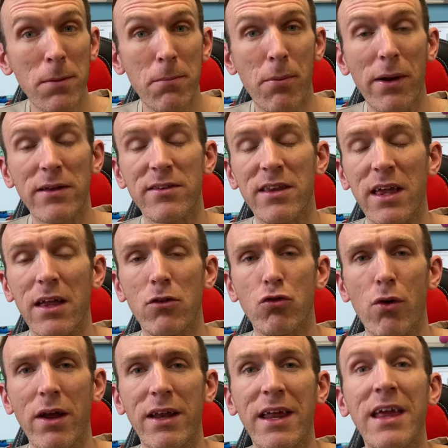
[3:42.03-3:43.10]
been practicing it in
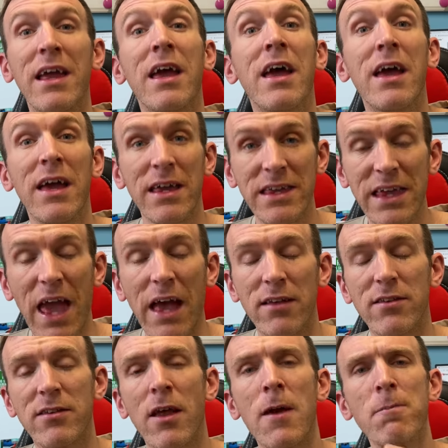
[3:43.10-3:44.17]
training,
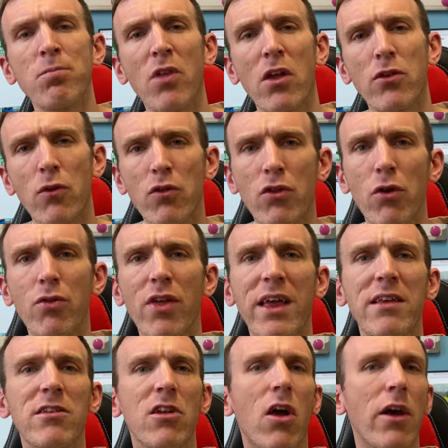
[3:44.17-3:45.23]
yes. So if you do
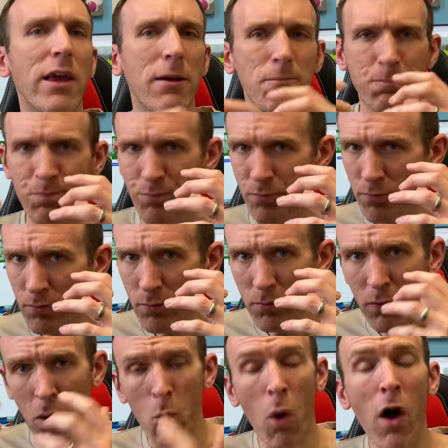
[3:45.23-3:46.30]
things like
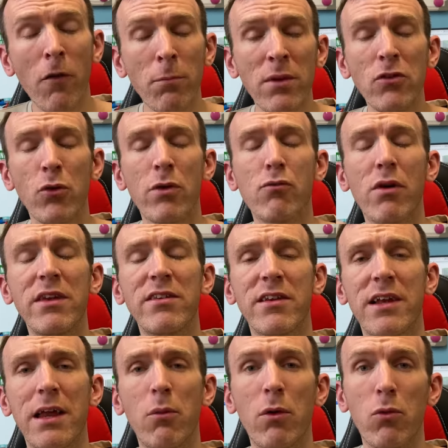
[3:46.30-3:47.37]
what I've been doing
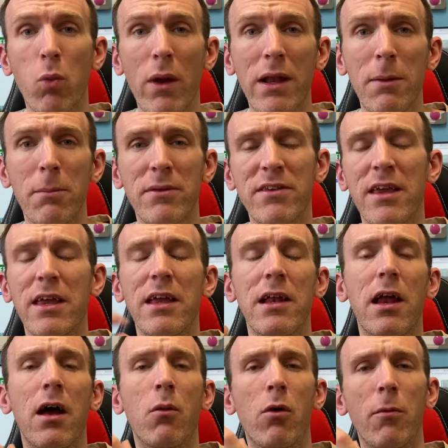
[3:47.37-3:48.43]
recently with Will in
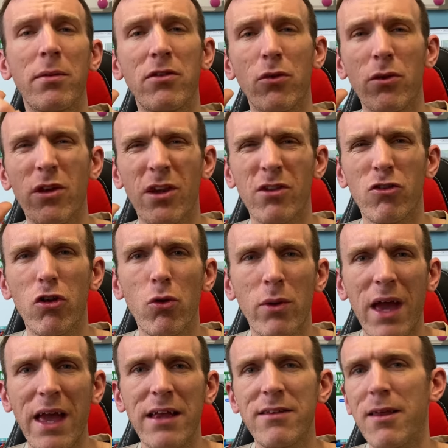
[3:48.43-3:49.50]
particular, where I've been doing like a
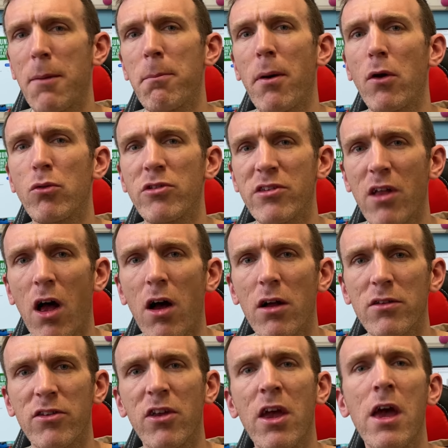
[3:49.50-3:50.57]
2K tempo
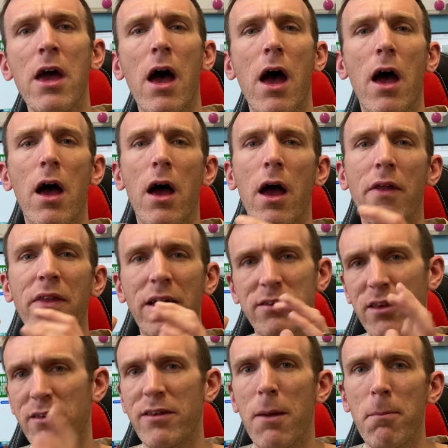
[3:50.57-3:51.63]
start, and
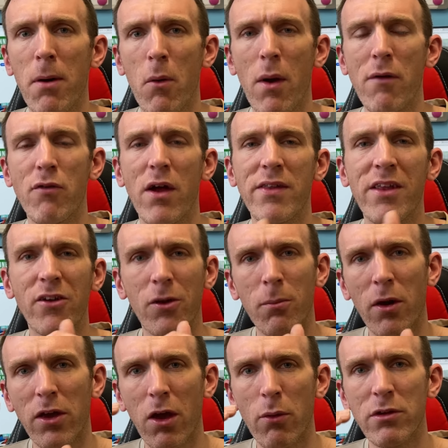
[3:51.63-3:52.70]
that's a tempo effort, and then I
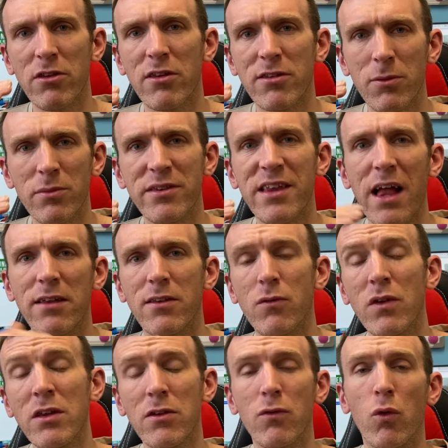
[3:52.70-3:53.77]
might go into some sets
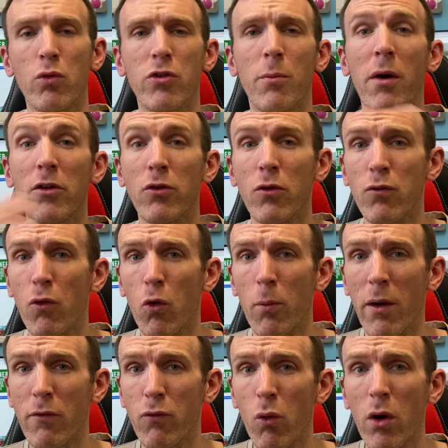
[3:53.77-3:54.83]
of intervals. So I might do
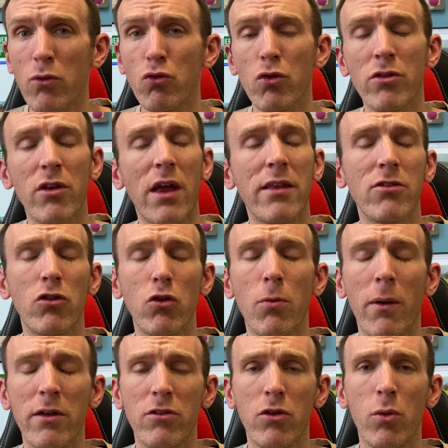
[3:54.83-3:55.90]
4x400 and
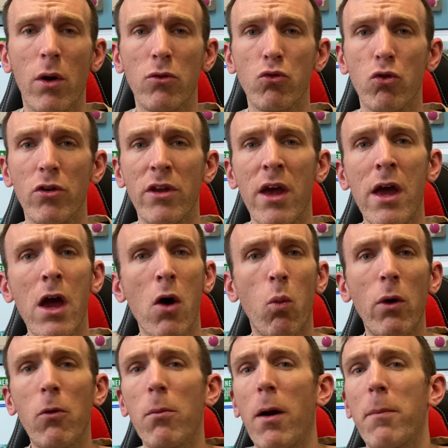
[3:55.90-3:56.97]
2x200.
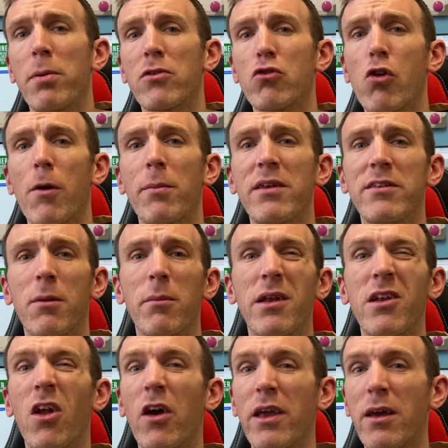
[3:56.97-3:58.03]
Will might prescribe me
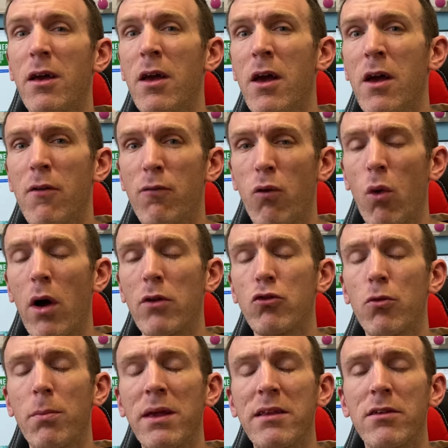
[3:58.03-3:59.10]
something like
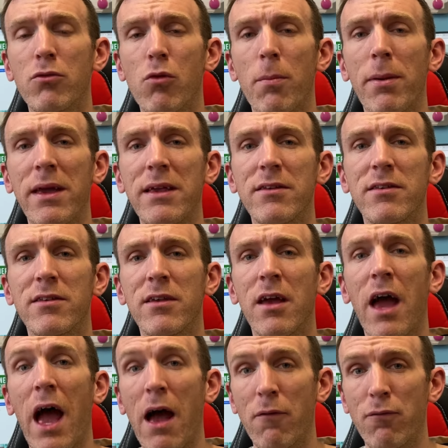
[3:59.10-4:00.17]
400 meter repeats
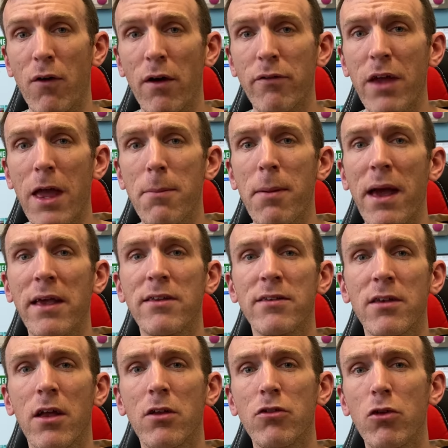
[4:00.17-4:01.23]
at 5K
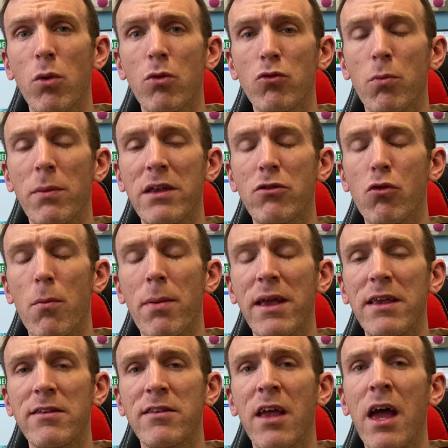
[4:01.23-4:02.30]
pace, 200 meter
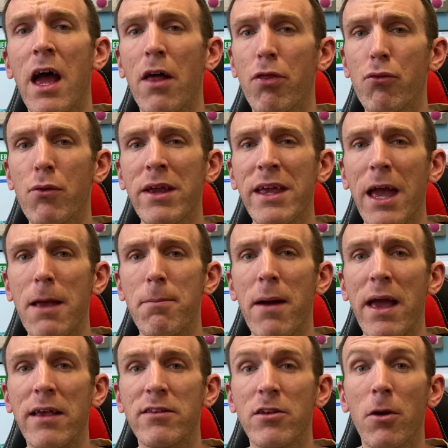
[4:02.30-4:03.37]
repeats at 3K
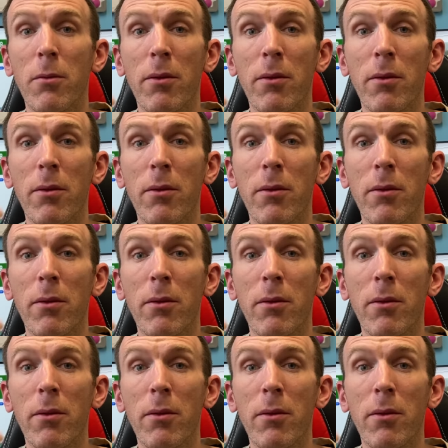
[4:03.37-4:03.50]
pace. And I